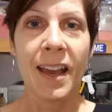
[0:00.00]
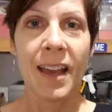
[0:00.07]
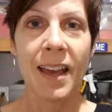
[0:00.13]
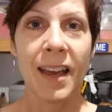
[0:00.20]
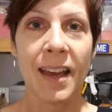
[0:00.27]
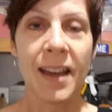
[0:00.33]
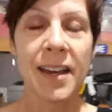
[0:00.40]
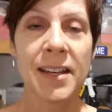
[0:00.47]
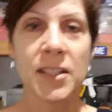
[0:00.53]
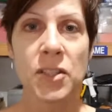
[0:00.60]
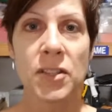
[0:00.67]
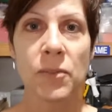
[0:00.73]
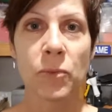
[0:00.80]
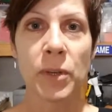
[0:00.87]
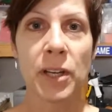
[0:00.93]

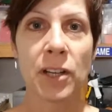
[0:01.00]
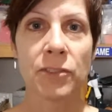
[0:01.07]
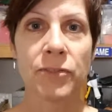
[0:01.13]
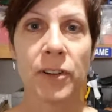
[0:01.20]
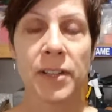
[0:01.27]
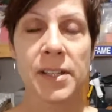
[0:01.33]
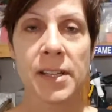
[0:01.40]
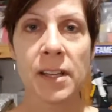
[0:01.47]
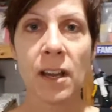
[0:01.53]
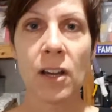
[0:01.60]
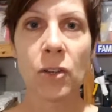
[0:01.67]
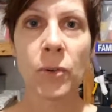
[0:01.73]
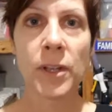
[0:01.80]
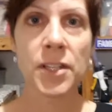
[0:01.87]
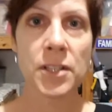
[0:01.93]
and we are focusing on
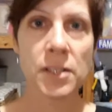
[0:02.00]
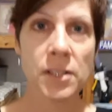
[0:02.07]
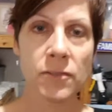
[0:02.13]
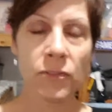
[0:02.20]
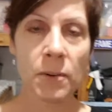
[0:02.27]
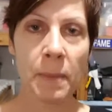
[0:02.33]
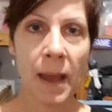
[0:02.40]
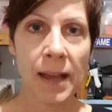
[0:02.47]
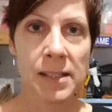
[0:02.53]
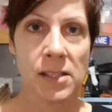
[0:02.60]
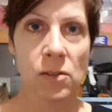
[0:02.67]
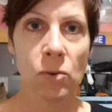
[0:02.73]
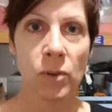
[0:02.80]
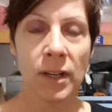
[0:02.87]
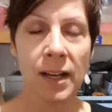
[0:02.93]
questions from Ask
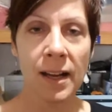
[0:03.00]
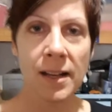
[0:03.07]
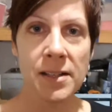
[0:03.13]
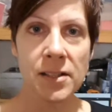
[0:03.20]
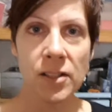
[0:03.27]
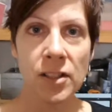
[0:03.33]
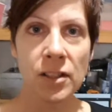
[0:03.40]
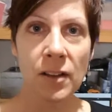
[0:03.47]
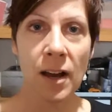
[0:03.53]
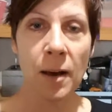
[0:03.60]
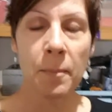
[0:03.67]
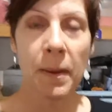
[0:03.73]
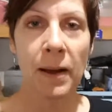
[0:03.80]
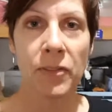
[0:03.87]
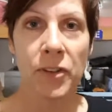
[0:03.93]
the Organizer
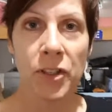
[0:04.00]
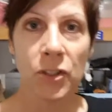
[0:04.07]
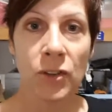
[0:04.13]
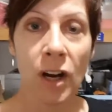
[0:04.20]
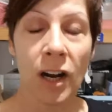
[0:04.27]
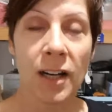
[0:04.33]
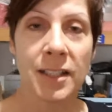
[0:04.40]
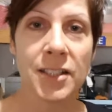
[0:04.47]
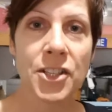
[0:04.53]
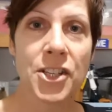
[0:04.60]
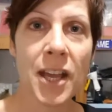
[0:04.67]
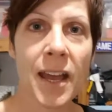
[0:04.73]
about the garage.